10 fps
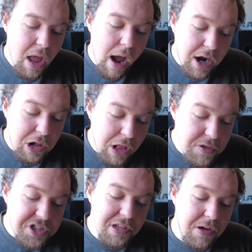A
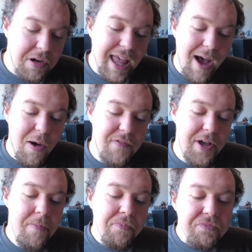closer look,
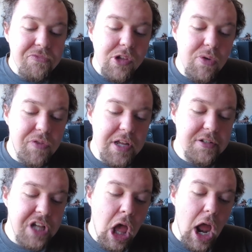however,
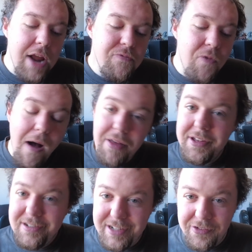reveals a
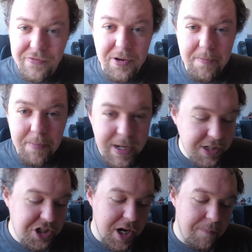rather different
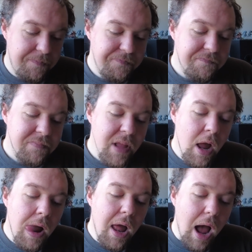picture.
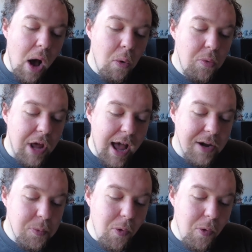and